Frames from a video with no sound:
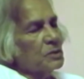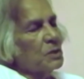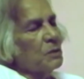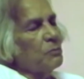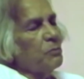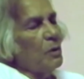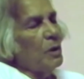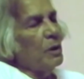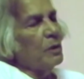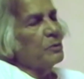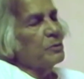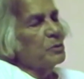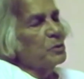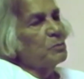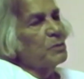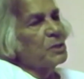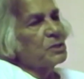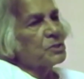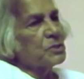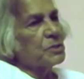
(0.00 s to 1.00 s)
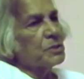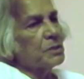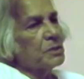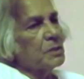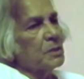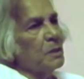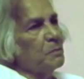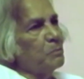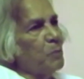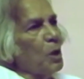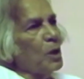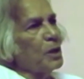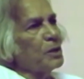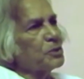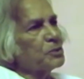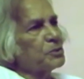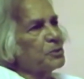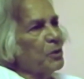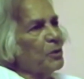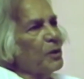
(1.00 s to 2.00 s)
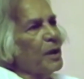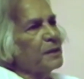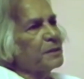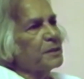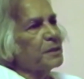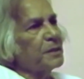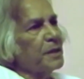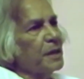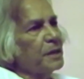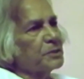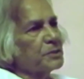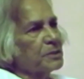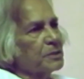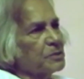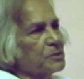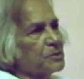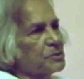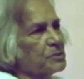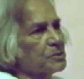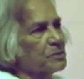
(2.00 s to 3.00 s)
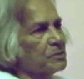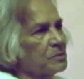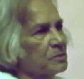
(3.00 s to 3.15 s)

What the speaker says: First of all, you must abolish the United Nations.